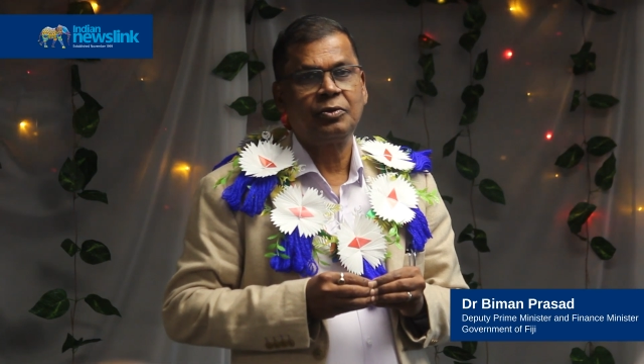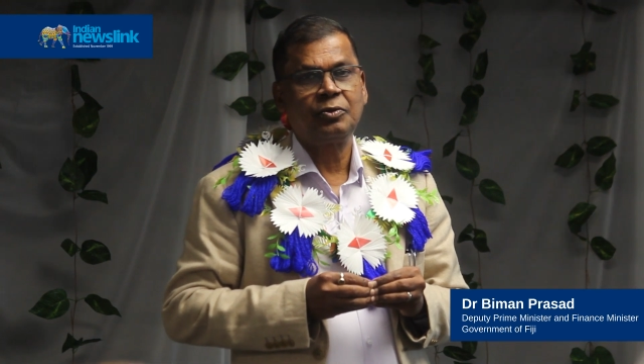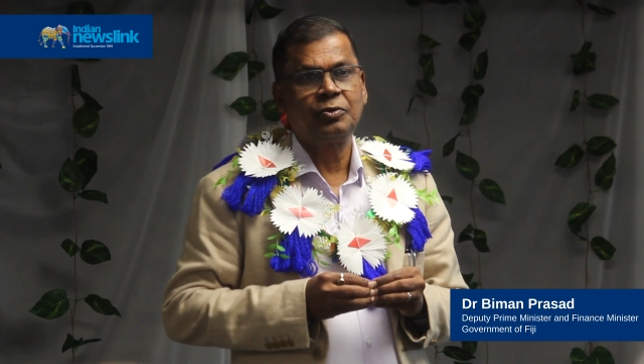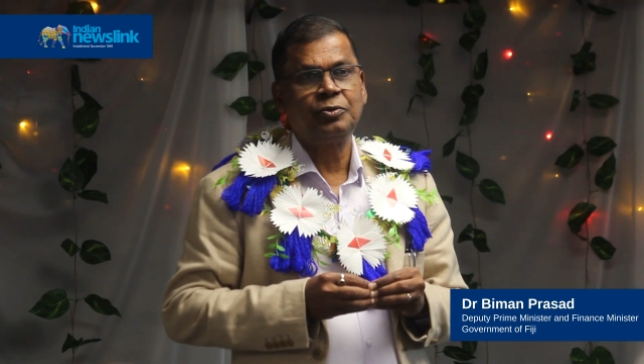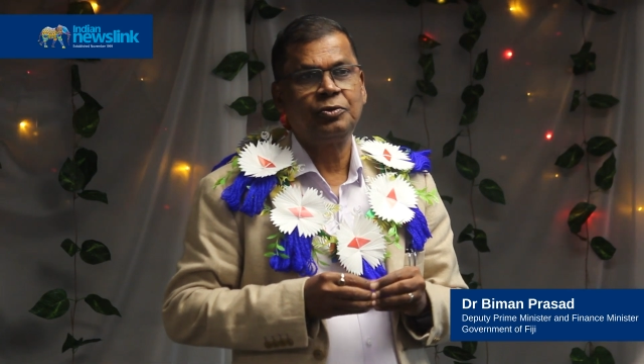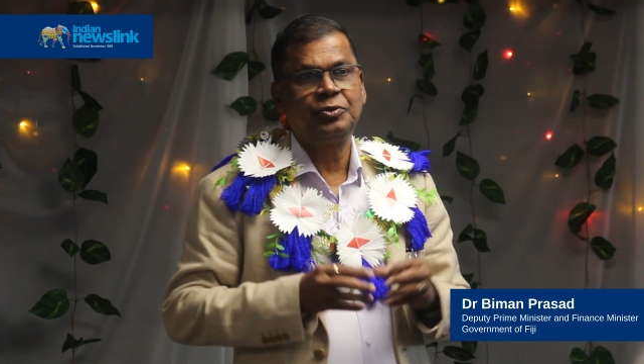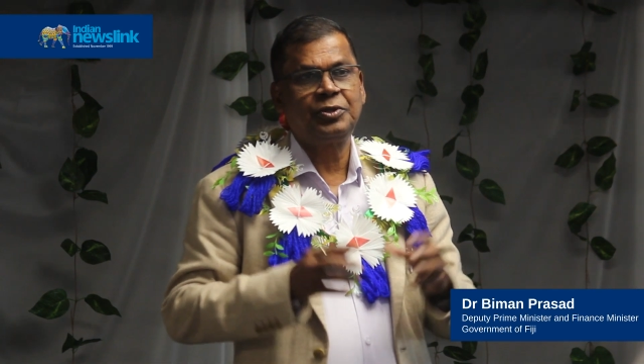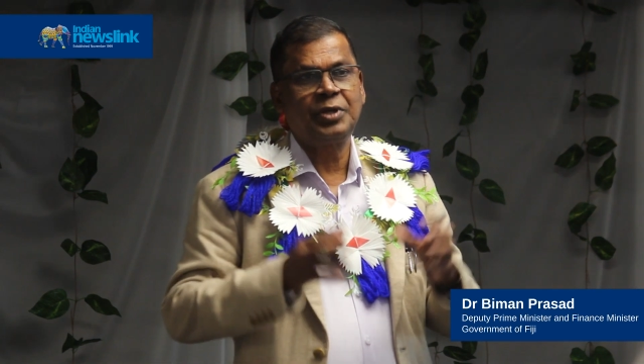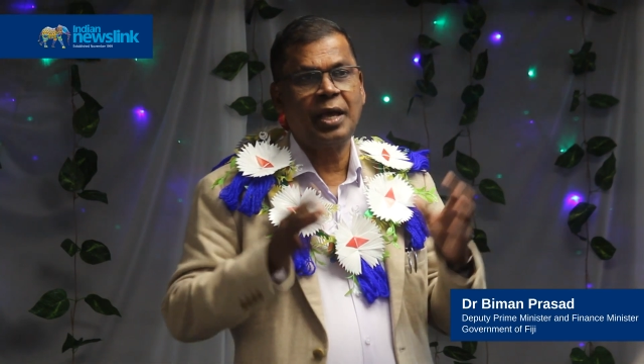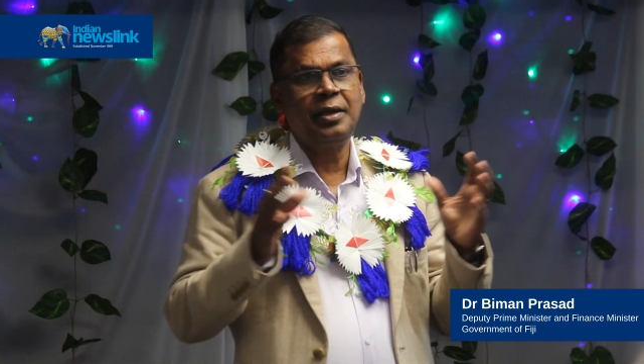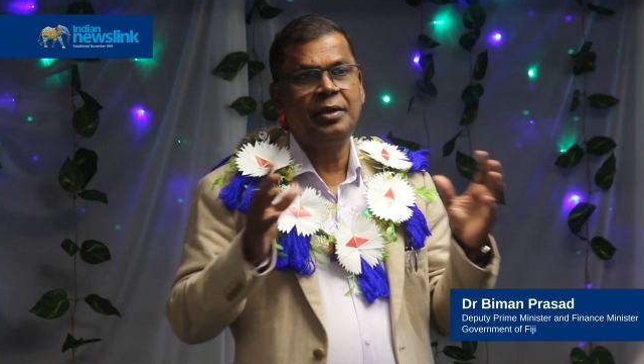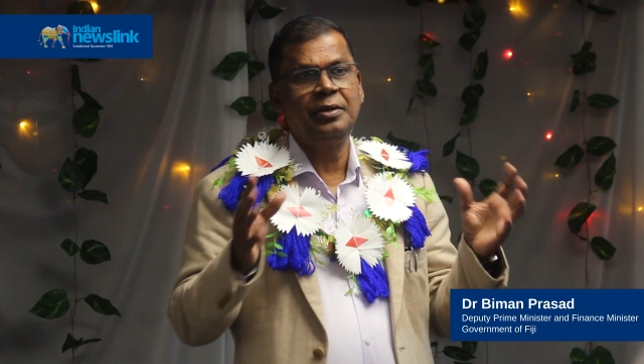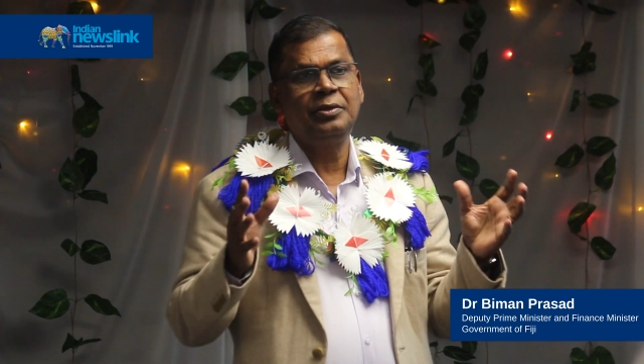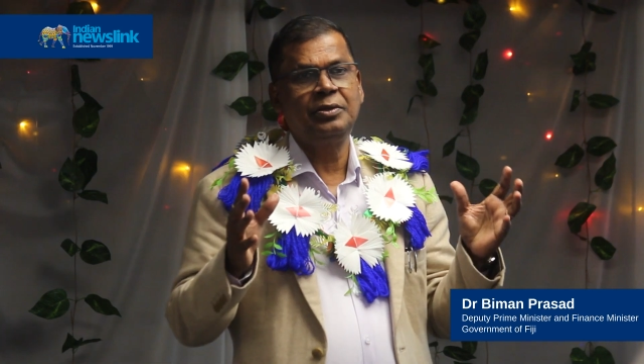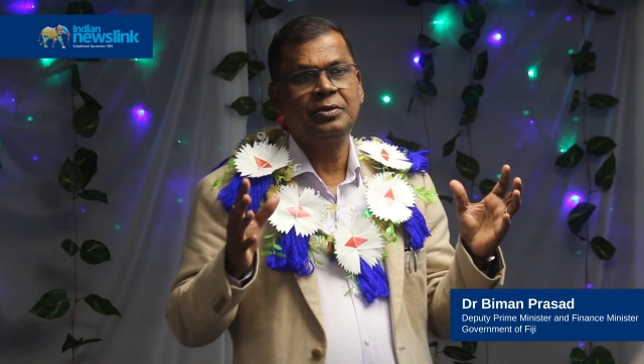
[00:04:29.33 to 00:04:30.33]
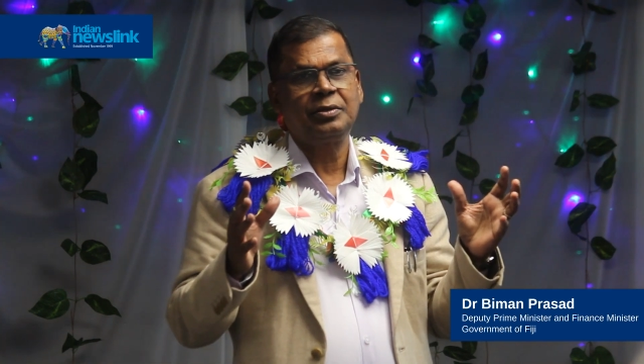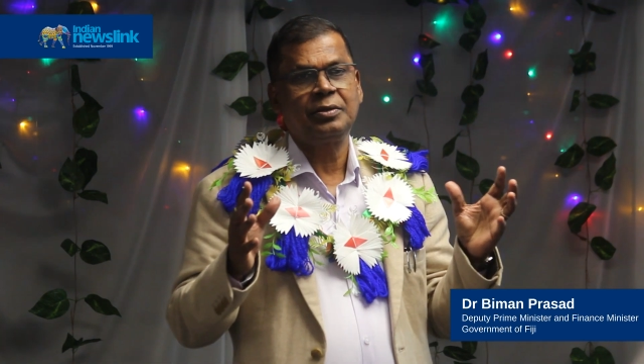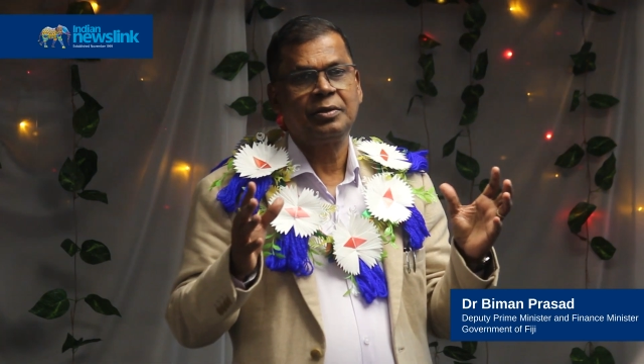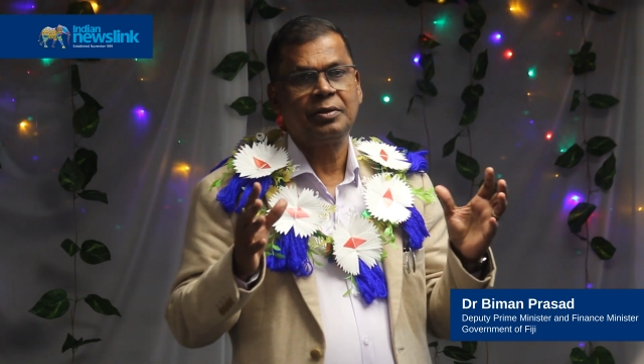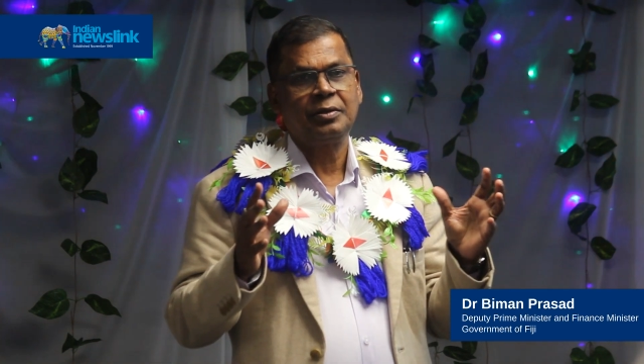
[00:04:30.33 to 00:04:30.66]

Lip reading: to change